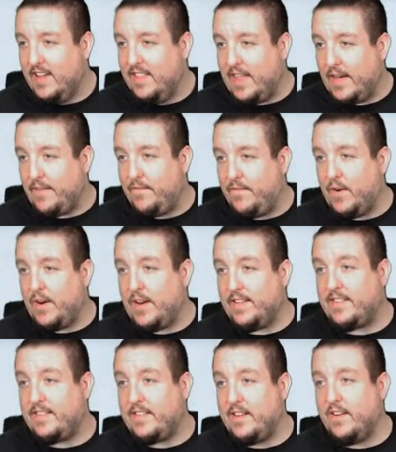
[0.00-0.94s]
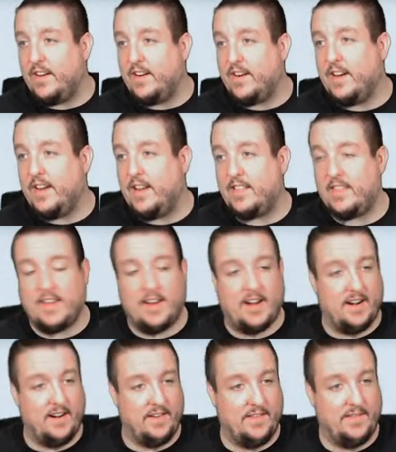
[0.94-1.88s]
That foot is still underneath there.